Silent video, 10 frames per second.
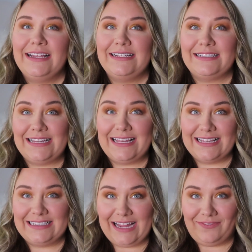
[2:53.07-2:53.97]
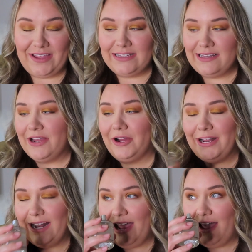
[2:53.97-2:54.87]
see the savings that you're
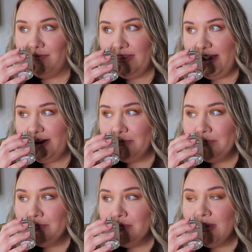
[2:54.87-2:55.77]
gonna have there.